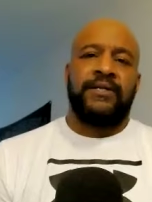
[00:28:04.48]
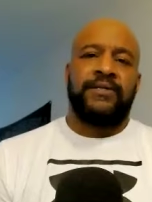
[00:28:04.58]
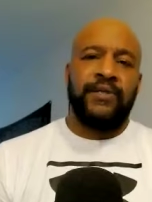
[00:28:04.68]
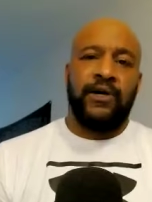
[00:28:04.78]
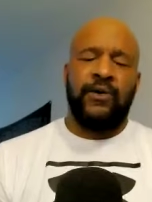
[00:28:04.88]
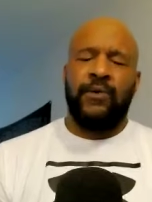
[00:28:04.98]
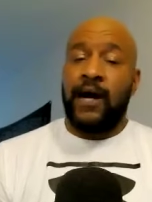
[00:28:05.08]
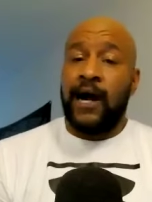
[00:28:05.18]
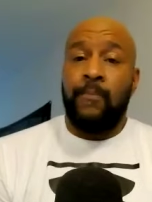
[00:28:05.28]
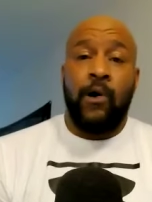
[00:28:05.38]
So
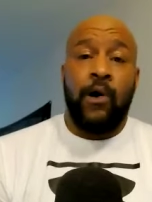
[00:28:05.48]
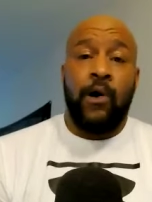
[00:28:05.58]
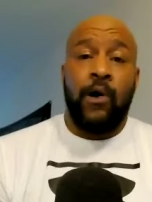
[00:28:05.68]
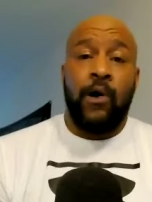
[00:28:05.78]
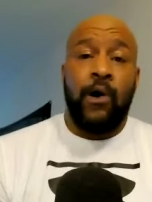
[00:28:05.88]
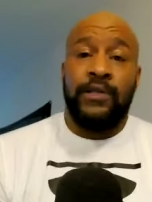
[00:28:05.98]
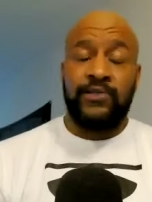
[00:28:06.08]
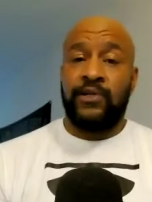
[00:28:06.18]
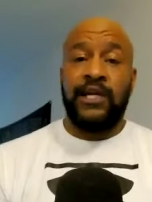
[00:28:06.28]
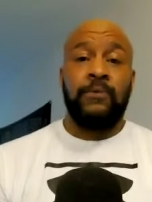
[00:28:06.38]
I'm all, all
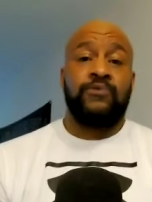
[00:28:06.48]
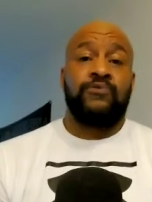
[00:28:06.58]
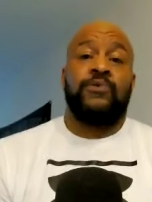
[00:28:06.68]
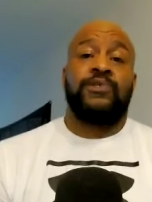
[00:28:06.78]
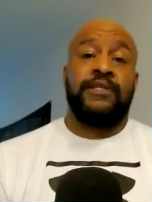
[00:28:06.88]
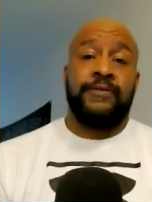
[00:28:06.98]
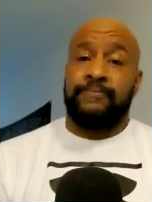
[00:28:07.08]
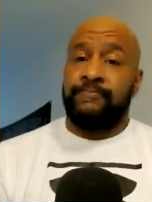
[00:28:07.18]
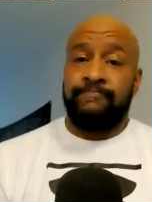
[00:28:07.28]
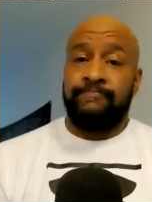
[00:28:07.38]
in this girl. Her name was Rosie.
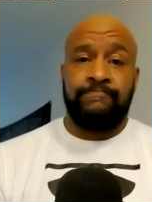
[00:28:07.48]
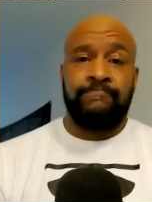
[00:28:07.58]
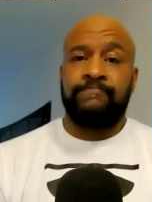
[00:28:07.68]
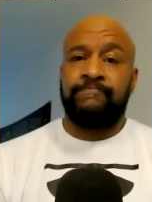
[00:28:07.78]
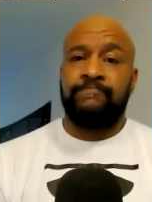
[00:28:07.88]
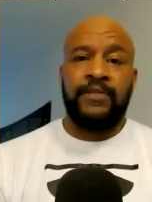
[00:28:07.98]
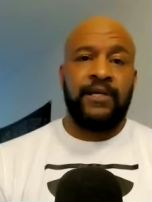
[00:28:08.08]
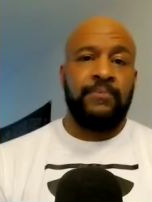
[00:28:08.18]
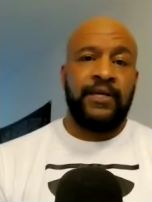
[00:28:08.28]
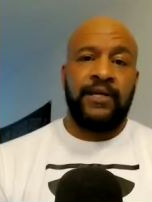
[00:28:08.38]

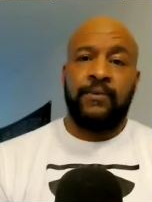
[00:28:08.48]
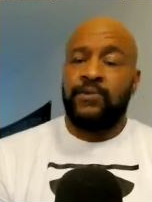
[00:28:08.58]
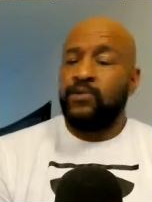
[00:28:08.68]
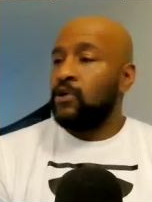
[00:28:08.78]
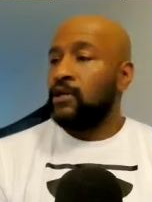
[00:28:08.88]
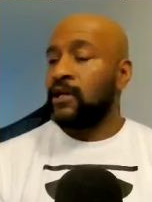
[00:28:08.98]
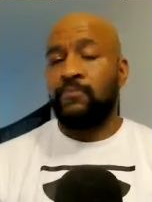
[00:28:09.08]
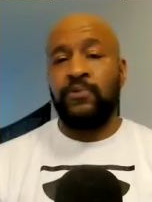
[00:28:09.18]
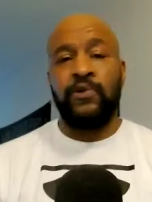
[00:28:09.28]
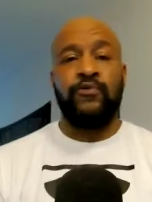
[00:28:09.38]
You know what I mean? What she called
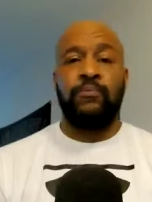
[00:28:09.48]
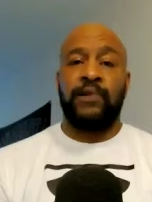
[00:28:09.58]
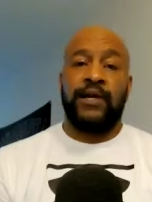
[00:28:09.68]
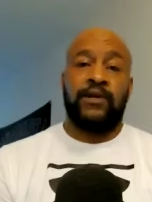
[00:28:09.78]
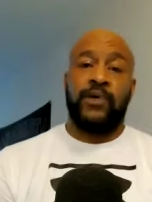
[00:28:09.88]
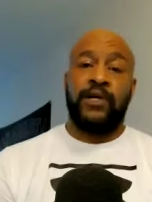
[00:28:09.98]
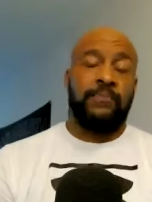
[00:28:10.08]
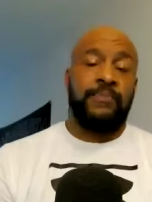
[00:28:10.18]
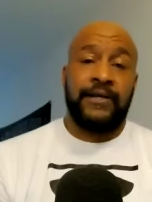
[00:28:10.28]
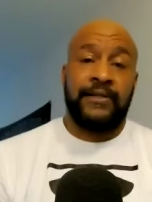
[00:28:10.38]
like a beautiful black
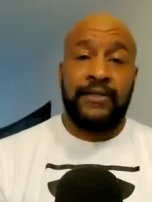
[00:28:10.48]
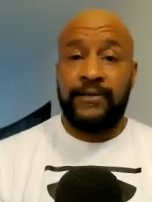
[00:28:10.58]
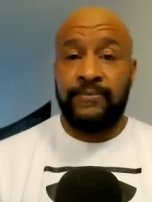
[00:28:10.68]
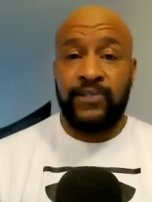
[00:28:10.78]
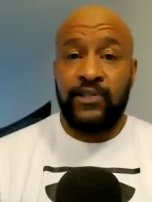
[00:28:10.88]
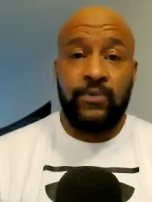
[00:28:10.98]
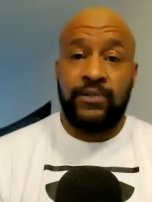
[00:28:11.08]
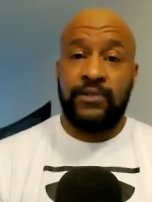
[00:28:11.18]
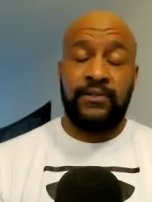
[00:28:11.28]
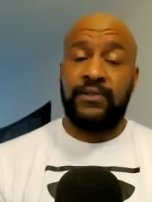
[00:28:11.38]
queen back then. She
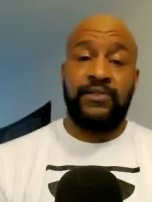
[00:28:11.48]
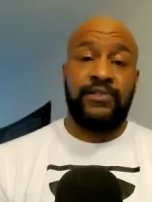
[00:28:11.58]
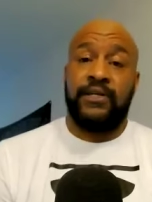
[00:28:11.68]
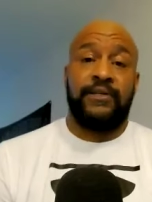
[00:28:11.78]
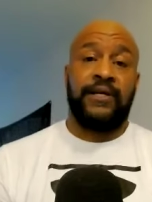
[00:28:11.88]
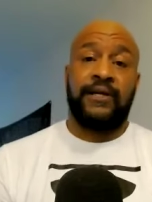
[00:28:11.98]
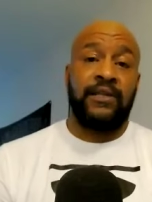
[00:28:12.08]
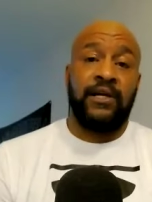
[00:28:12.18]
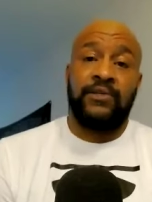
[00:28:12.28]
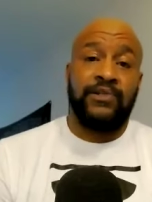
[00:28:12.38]
was the shit. Like,
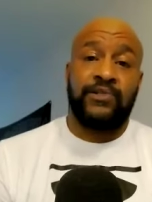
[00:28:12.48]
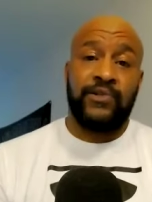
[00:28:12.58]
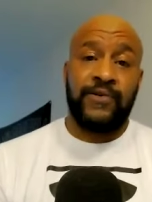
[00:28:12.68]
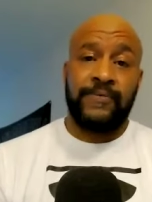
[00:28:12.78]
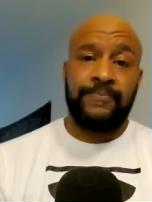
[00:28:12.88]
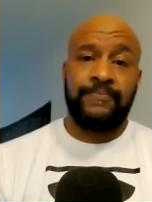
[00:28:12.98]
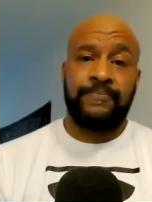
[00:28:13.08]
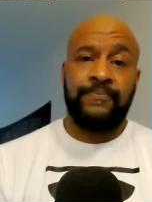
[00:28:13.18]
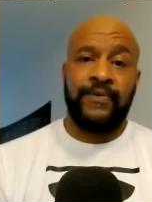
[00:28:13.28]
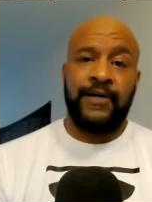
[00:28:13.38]
love this girl,
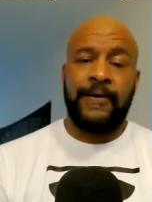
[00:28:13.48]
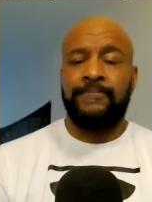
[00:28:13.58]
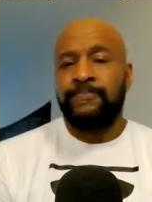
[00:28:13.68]
right?